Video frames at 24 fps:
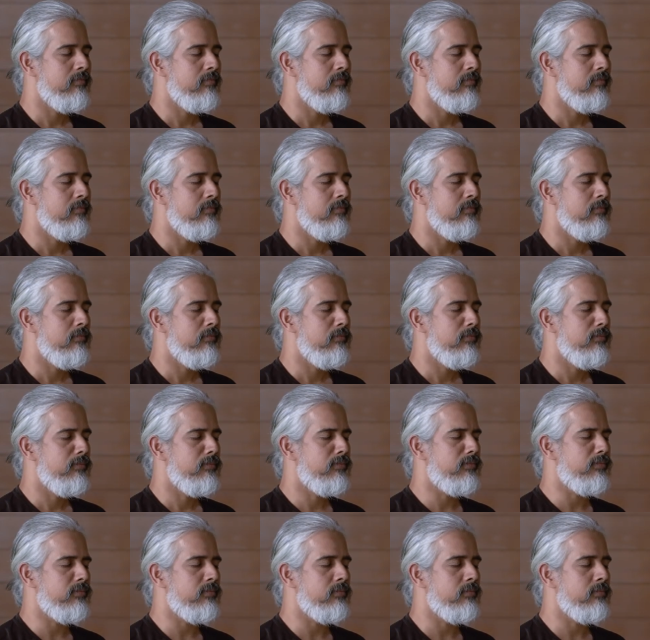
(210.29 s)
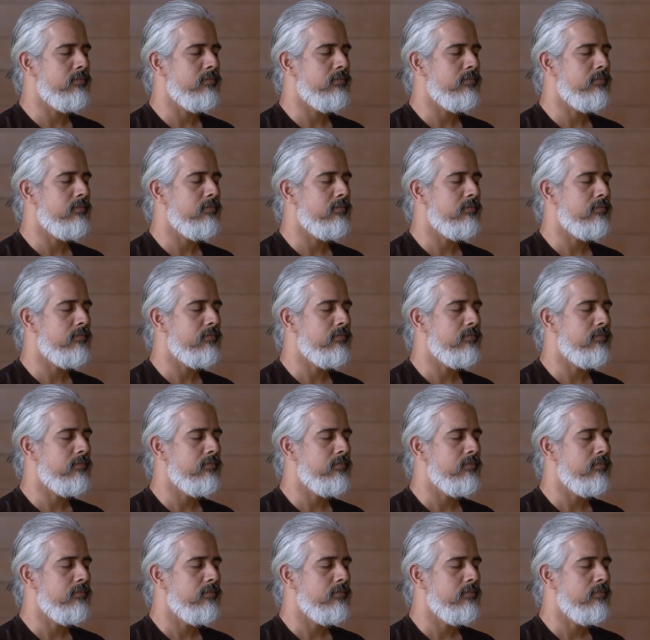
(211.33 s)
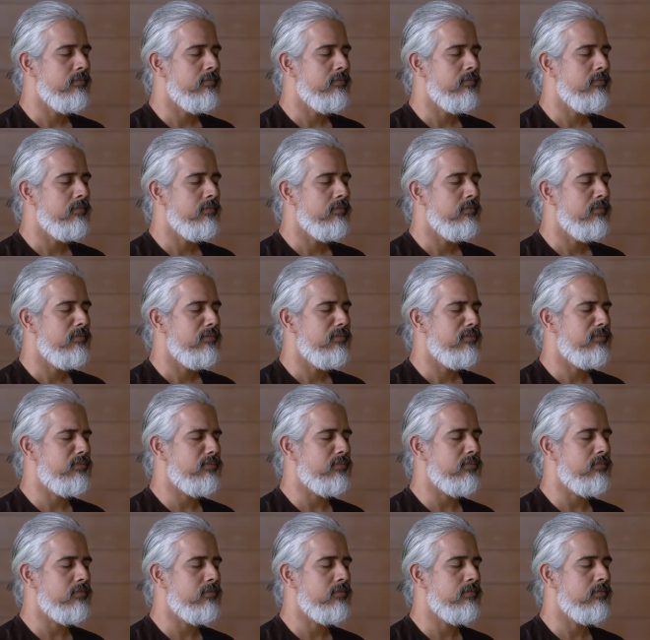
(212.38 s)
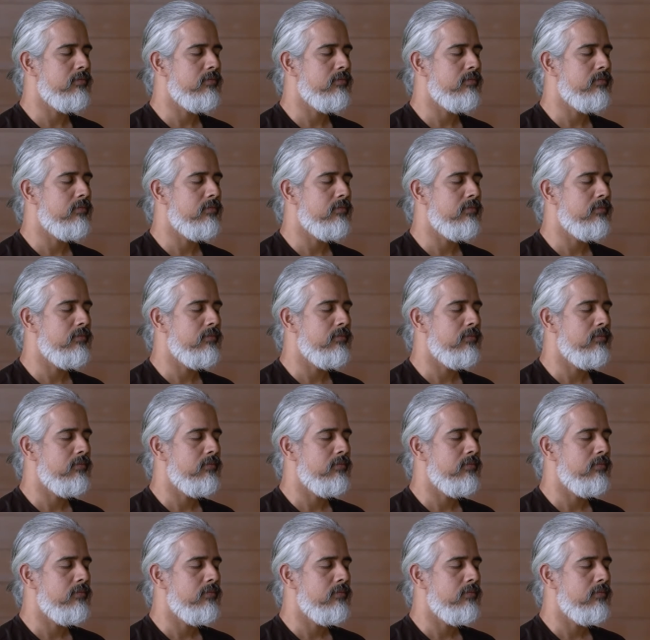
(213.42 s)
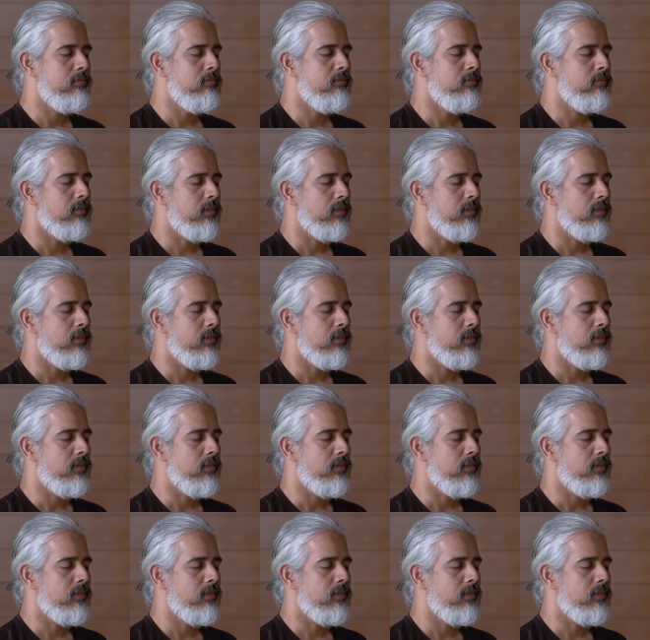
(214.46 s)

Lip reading: Nothing is said.